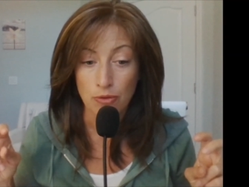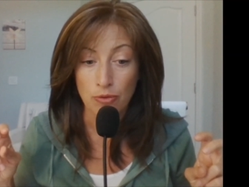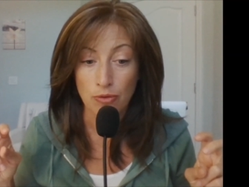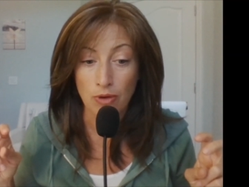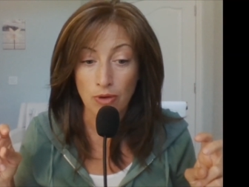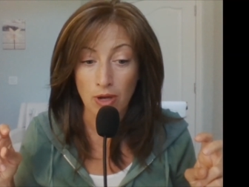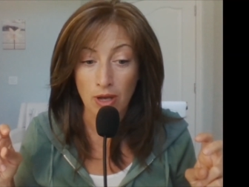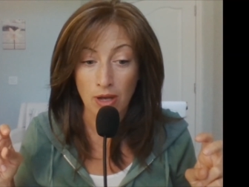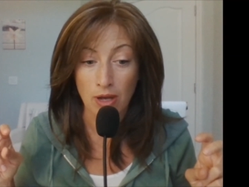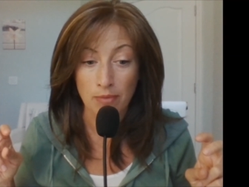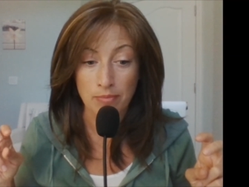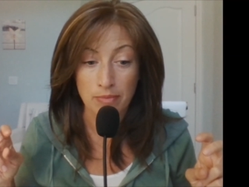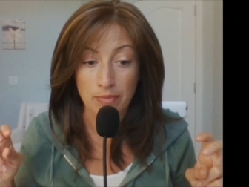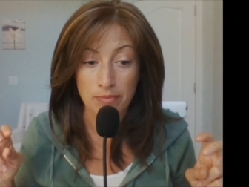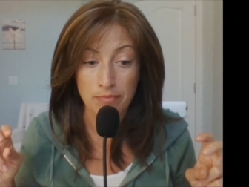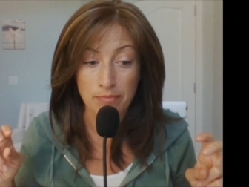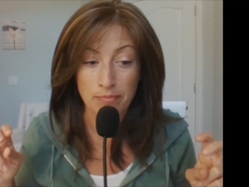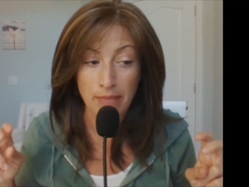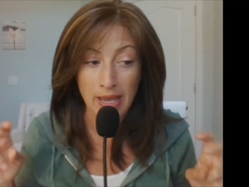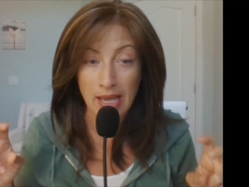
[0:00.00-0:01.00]

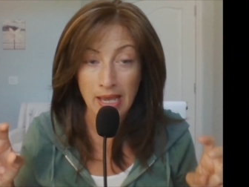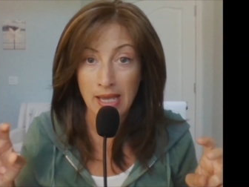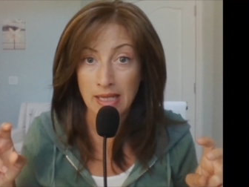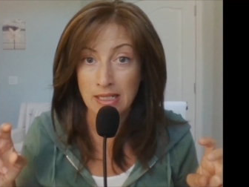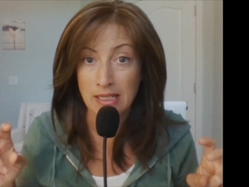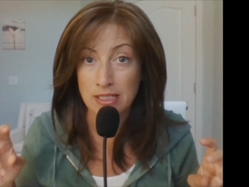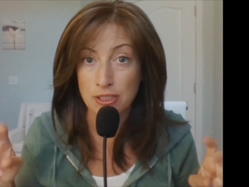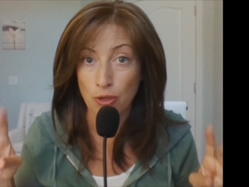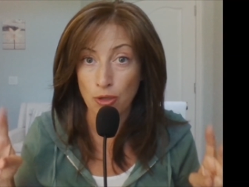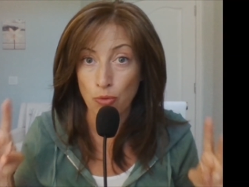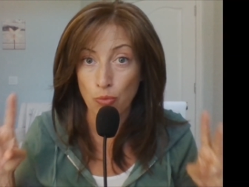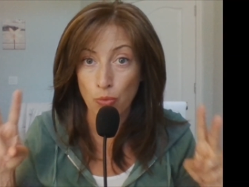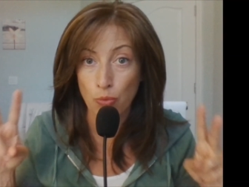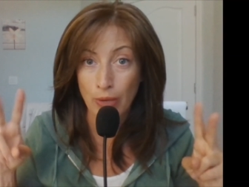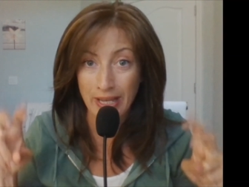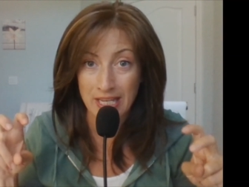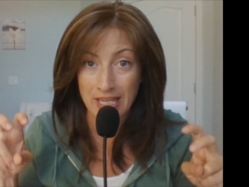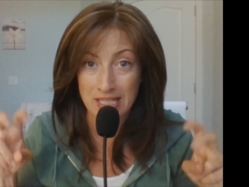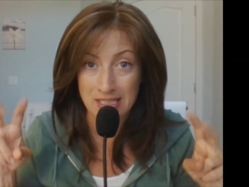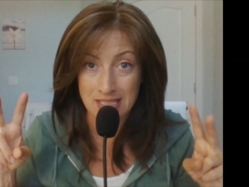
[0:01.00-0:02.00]
Man is a
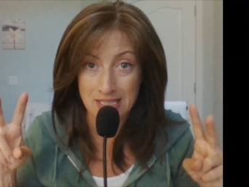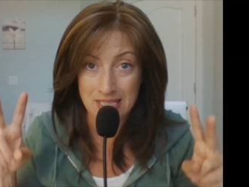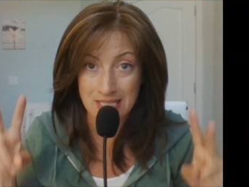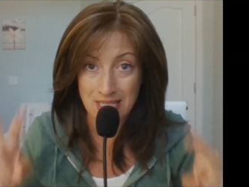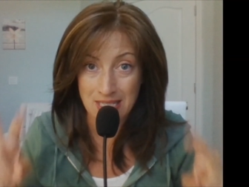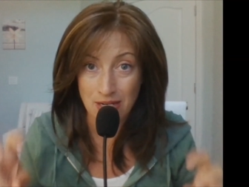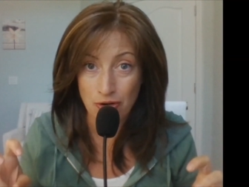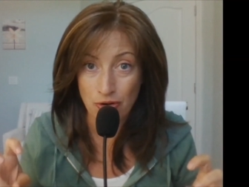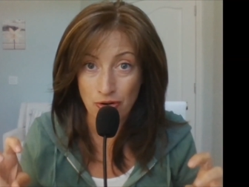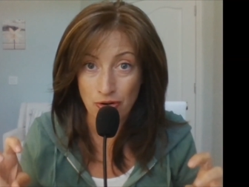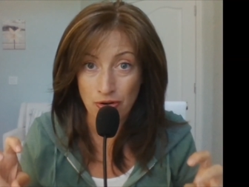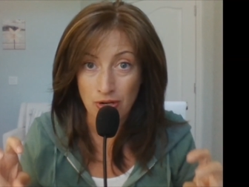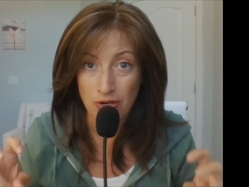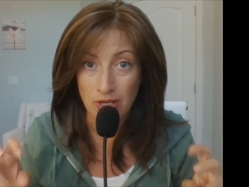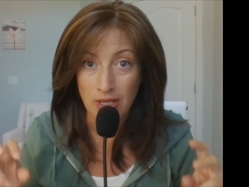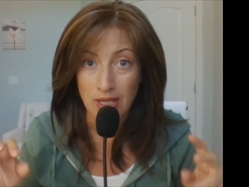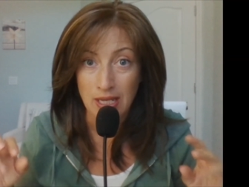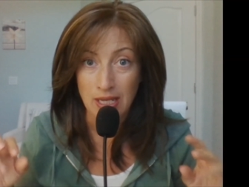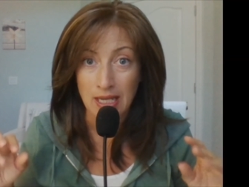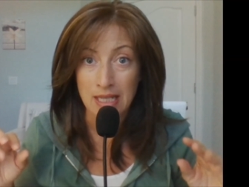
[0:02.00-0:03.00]
wicked sinner.
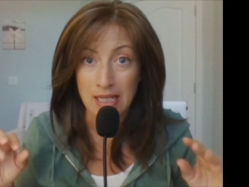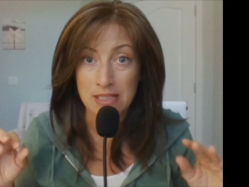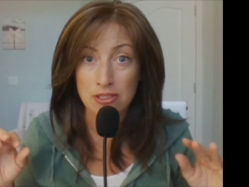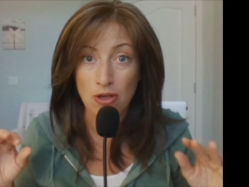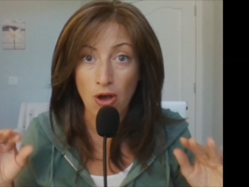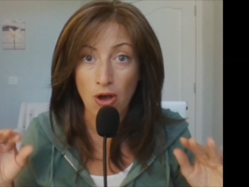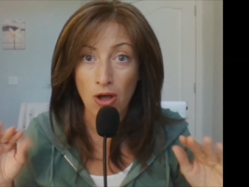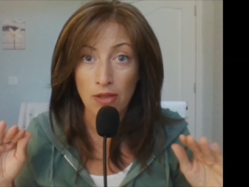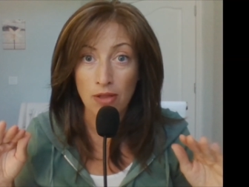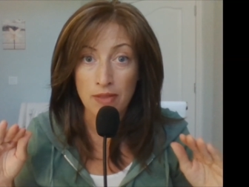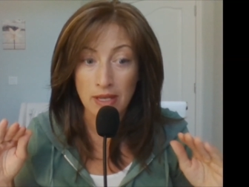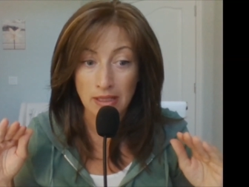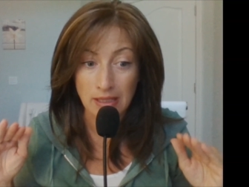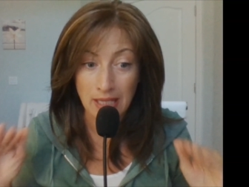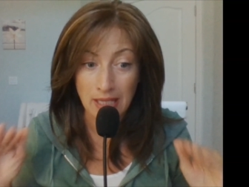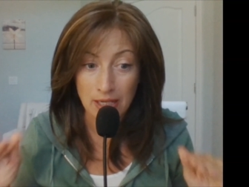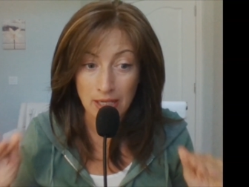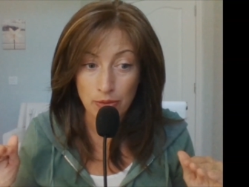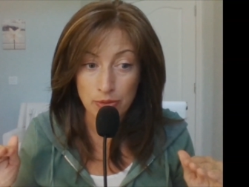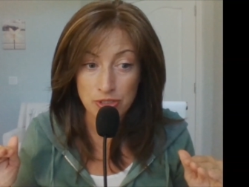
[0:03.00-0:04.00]
It's all that
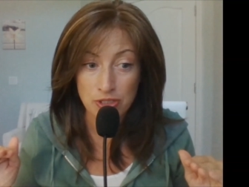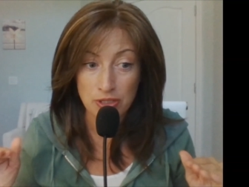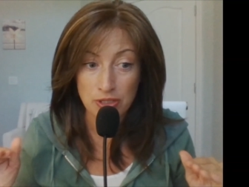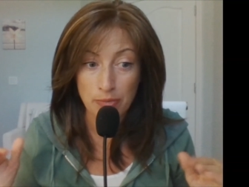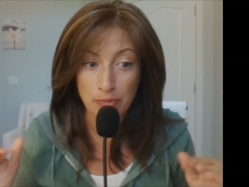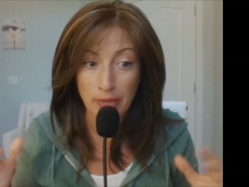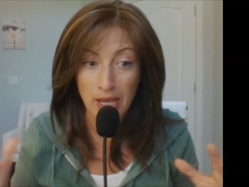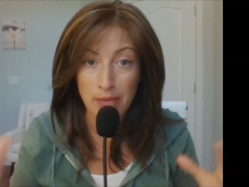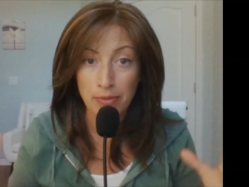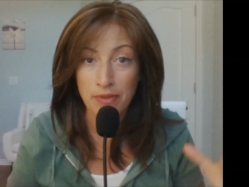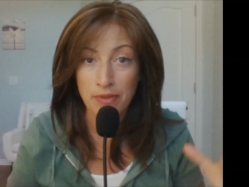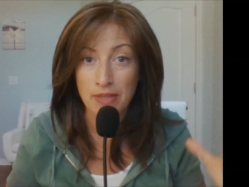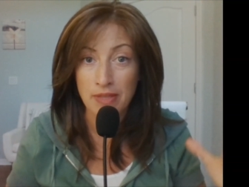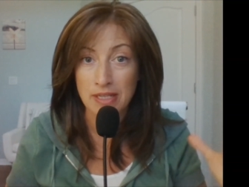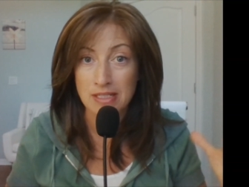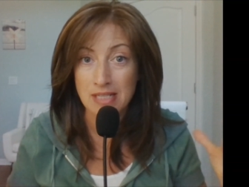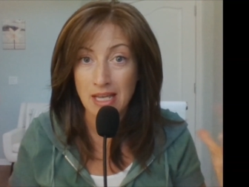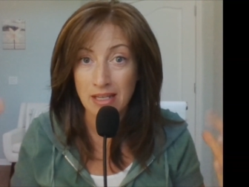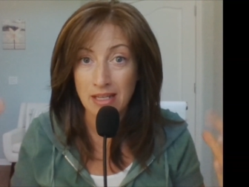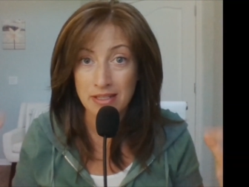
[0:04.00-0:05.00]
language in the Bible that
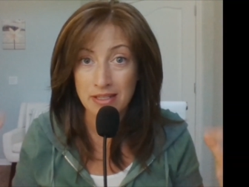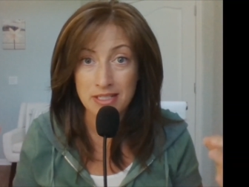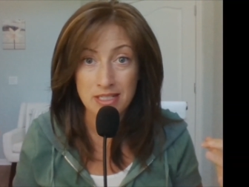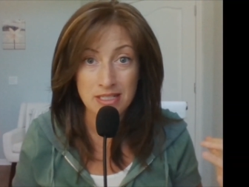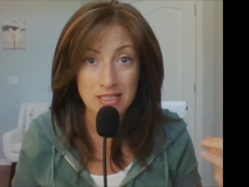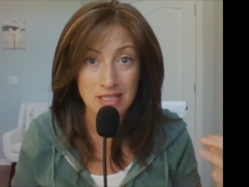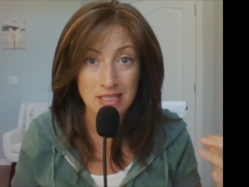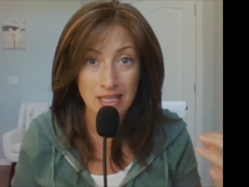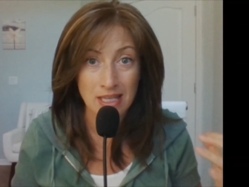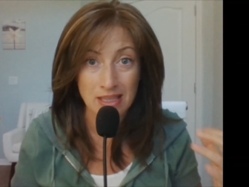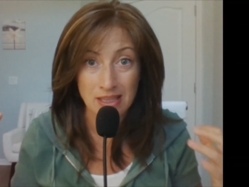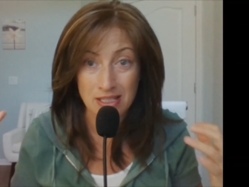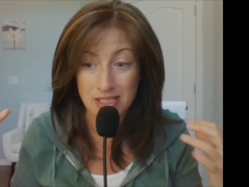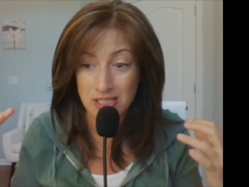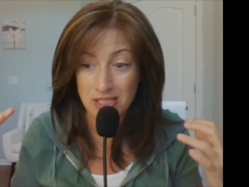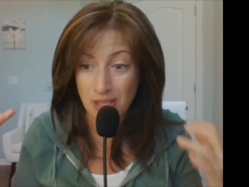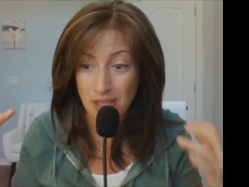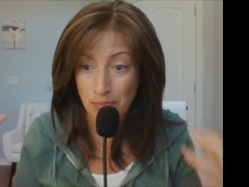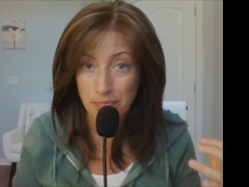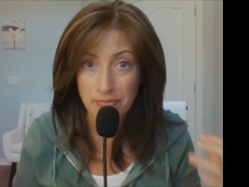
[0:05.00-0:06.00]
tells us that
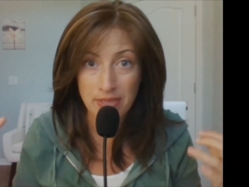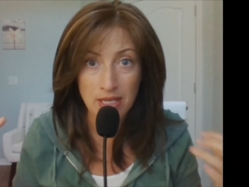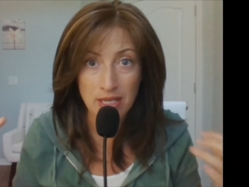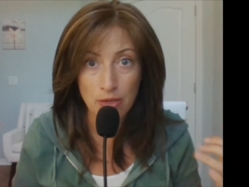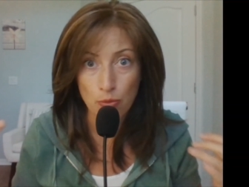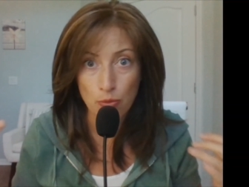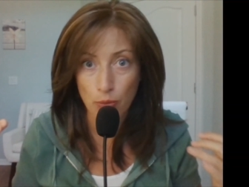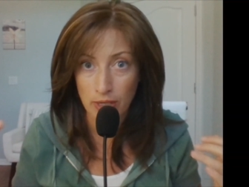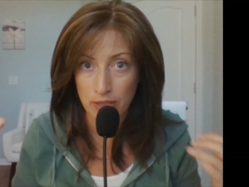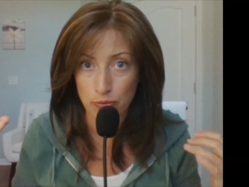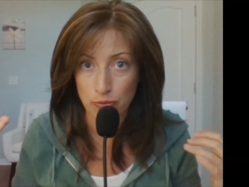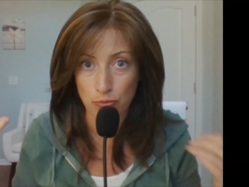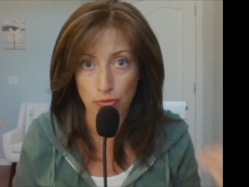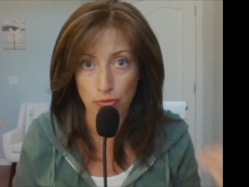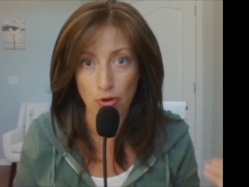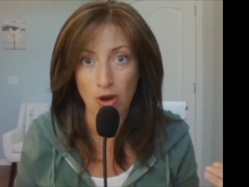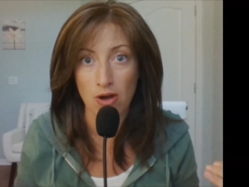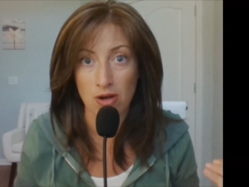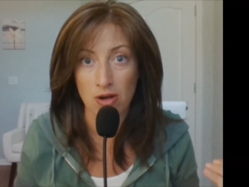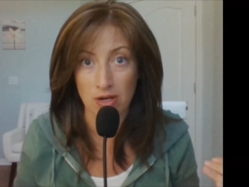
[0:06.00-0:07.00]
something went
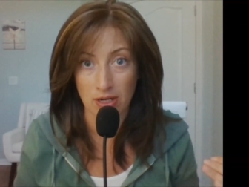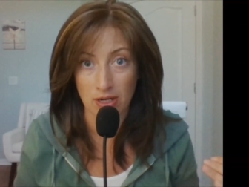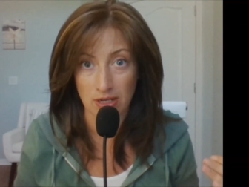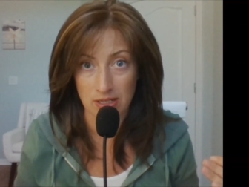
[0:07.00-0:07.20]
wrong.